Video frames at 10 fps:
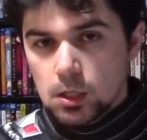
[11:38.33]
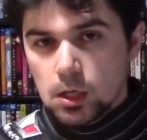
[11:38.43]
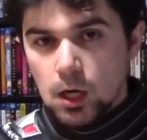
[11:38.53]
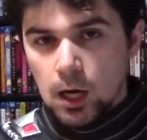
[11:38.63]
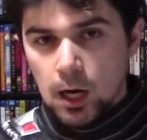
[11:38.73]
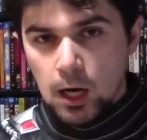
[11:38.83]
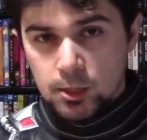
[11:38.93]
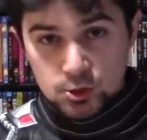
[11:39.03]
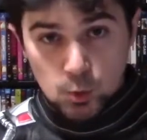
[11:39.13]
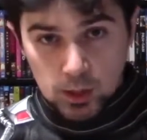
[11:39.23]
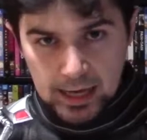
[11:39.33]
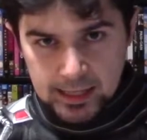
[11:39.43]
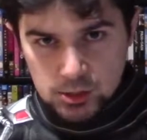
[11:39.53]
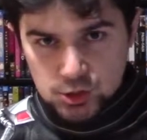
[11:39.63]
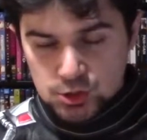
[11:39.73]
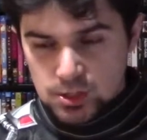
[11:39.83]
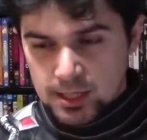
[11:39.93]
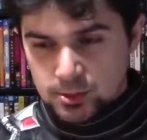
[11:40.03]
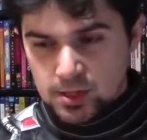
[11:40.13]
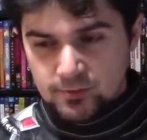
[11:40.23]
on edge
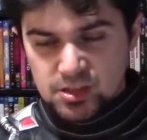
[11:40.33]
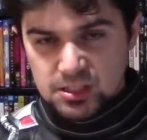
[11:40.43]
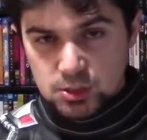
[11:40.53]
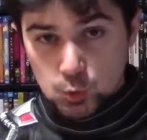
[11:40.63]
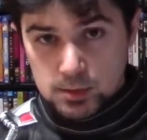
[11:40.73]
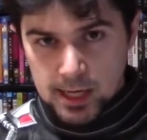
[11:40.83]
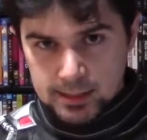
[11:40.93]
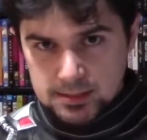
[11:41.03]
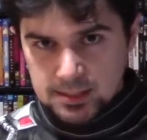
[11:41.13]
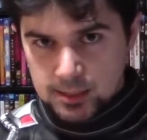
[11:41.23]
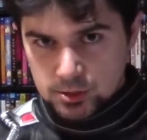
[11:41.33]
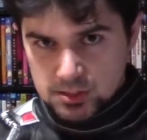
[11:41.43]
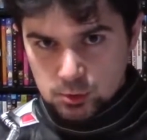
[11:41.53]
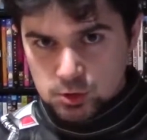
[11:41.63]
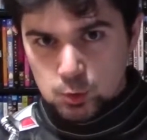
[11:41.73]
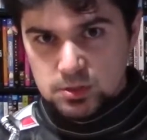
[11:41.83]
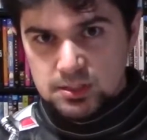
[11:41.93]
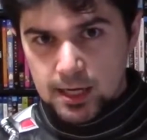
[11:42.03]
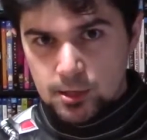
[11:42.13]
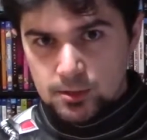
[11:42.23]
and everything's so tense and you're still so
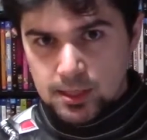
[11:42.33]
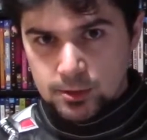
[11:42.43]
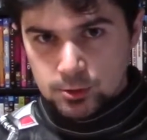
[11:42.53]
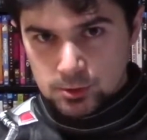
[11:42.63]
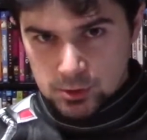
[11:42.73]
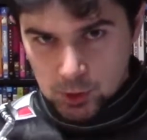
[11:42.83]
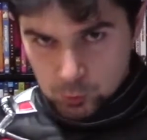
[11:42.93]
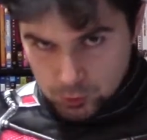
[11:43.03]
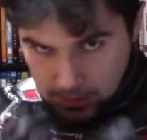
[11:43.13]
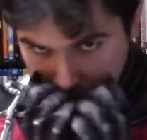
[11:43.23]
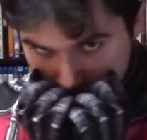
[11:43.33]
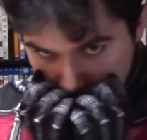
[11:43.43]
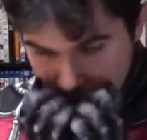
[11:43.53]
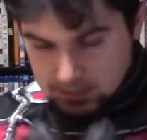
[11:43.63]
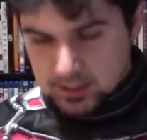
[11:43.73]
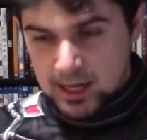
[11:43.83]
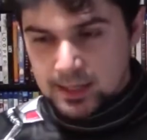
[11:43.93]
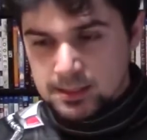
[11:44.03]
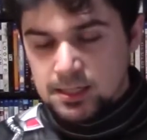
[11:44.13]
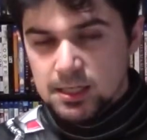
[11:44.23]
scared and you're like this
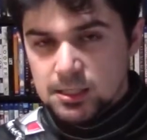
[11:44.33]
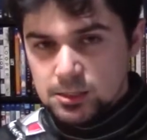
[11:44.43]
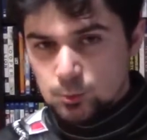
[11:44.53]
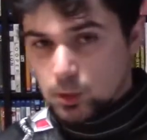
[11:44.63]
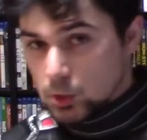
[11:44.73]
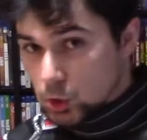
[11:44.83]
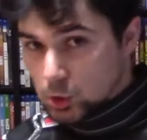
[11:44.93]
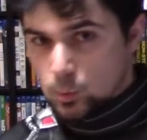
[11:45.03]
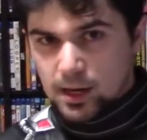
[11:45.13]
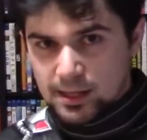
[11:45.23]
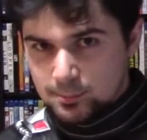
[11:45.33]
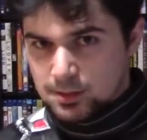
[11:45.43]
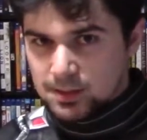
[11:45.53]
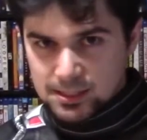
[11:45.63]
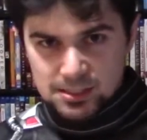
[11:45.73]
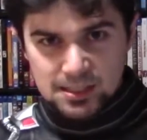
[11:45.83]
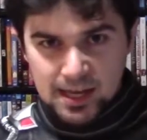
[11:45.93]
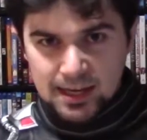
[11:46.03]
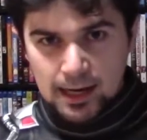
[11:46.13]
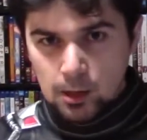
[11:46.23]
and you want to look away but like you
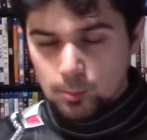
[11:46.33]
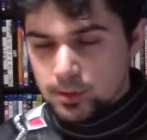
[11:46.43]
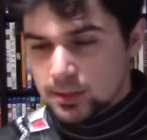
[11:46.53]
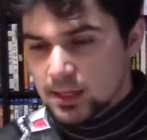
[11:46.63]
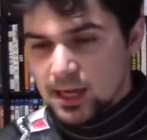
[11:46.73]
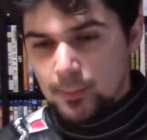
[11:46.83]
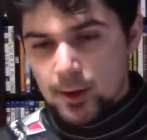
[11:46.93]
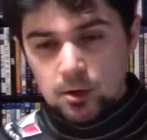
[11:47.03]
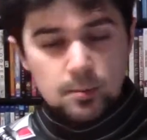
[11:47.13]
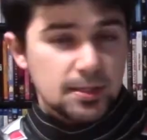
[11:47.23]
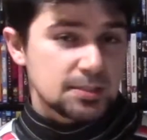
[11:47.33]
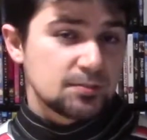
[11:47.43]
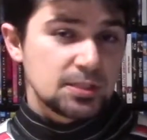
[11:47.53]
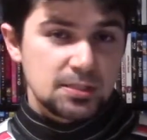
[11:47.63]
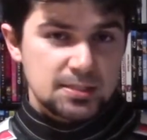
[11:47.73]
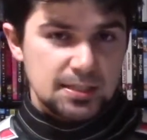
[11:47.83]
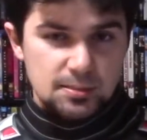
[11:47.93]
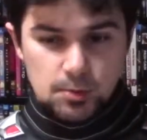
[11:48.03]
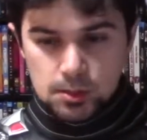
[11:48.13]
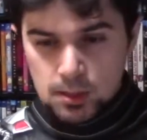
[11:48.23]
can't help it. And Paranormal Activity does that to
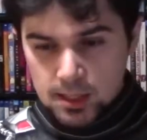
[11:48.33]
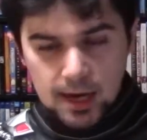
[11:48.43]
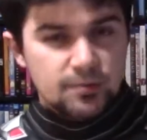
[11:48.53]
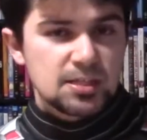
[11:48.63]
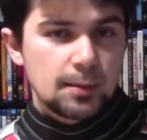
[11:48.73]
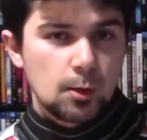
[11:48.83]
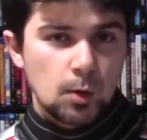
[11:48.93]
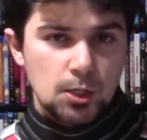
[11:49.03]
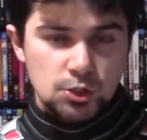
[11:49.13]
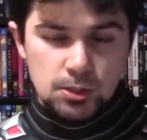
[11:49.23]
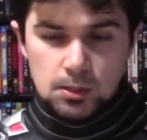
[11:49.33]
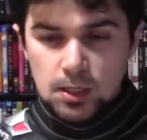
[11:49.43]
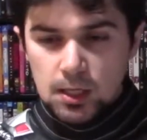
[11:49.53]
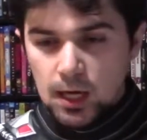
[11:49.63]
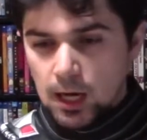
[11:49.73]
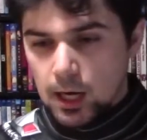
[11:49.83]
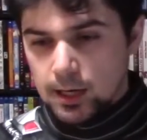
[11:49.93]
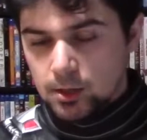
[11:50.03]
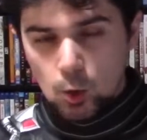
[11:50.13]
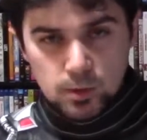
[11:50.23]
me every time I watch it. It
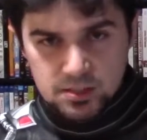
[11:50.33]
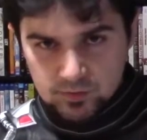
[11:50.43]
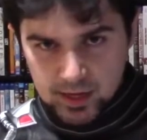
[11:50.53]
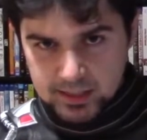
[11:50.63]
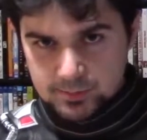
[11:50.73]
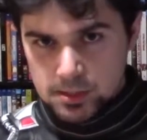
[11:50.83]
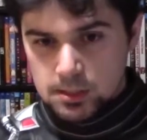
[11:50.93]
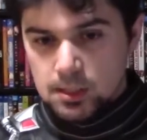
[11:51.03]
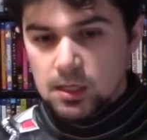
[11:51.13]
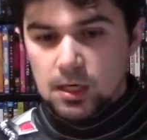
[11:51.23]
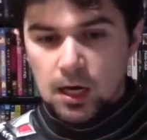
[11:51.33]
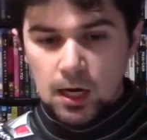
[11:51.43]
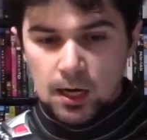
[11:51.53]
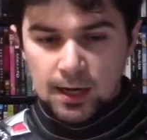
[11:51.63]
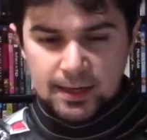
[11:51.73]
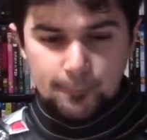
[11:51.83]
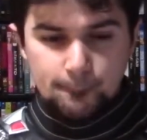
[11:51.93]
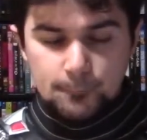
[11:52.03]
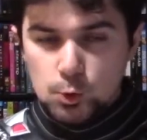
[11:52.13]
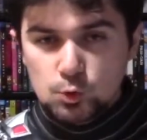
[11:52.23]
always affects me. I get
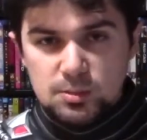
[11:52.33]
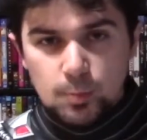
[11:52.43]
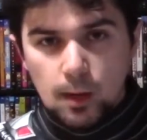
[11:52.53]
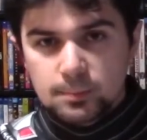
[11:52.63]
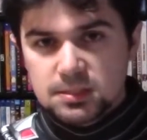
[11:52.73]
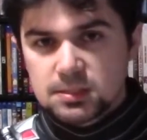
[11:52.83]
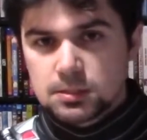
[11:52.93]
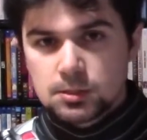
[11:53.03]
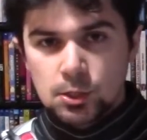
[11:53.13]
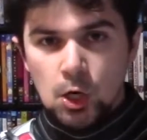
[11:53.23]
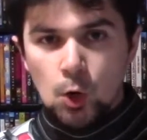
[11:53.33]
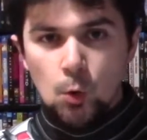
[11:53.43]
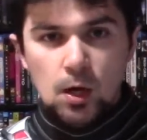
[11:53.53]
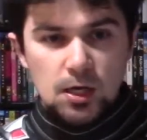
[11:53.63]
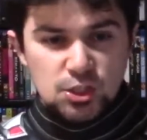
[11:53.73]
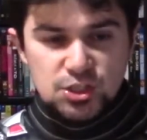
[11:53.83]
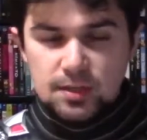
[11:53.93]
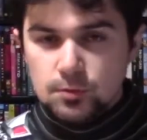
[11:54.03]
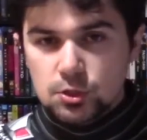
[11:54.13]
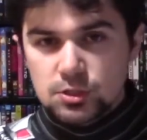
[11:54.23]
goosebumps,
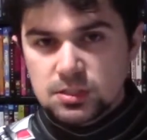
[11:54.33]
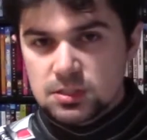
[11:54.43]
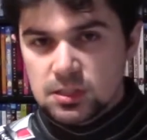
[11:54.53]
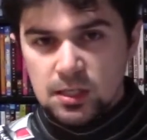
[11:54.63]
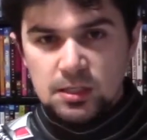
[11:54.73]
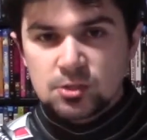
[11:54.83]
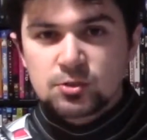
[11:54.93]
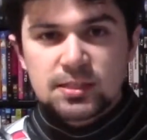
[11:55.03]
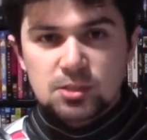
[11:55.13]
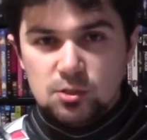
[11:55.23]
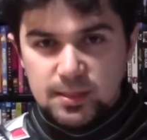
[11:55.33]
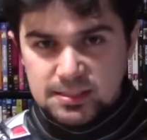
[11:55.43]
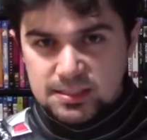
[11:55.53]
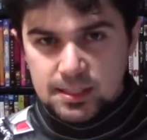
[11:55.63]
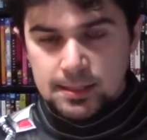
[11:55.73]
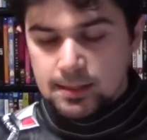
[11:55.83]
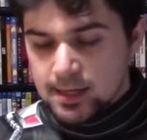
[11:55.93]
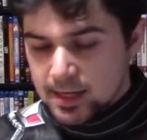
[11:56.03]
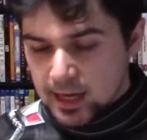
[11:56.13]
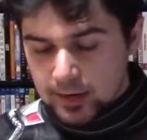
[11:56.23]
shivers. It gets under my skin
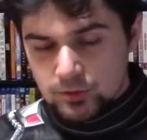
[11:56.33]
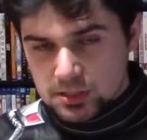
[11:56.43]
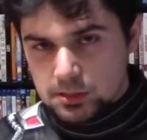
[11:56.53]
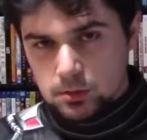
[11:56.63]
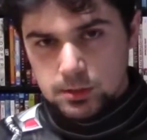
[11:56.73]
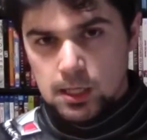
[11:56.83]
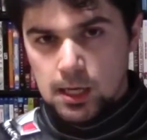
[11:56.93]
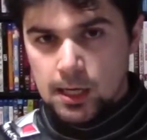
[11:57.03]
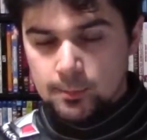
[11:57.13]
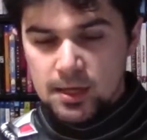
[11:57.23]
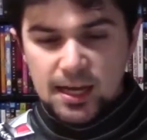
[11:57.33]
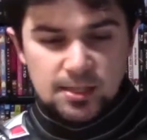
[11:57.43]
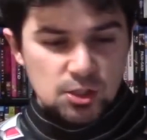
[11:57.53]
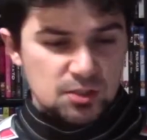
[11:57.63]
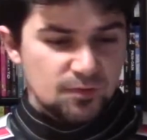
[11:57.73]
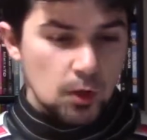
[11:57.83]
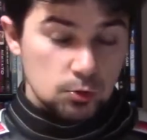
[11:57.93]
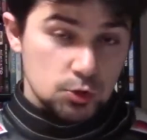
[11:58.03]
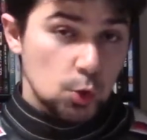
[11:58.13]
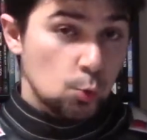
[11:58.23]
every single time. It just felt
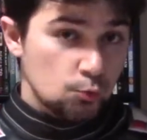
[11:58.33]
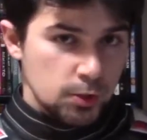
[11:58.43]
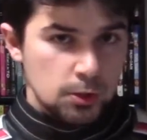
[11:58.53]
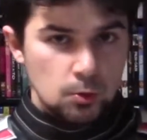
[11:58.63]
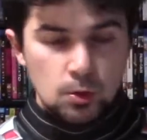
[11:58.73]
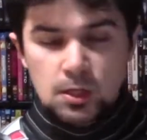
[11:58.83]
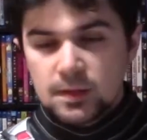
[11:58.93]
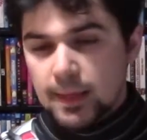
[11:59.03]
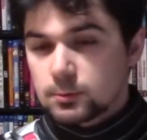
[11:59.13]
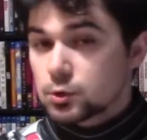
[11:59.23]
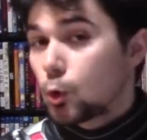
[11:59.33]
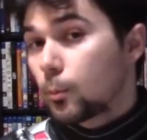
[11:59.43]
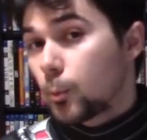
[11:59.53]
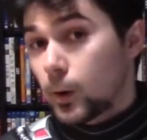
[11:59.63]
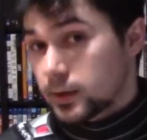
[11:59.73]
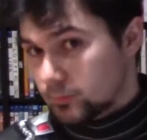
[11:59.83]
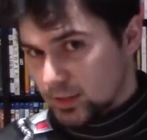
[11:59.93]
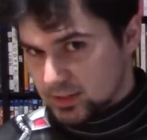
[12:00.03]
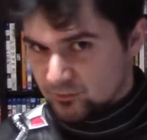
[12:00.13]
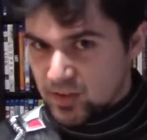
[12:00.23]
so real. That was the whole point of like
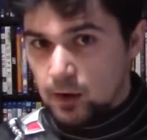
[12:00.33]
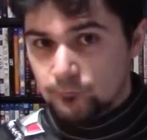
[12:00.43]
the found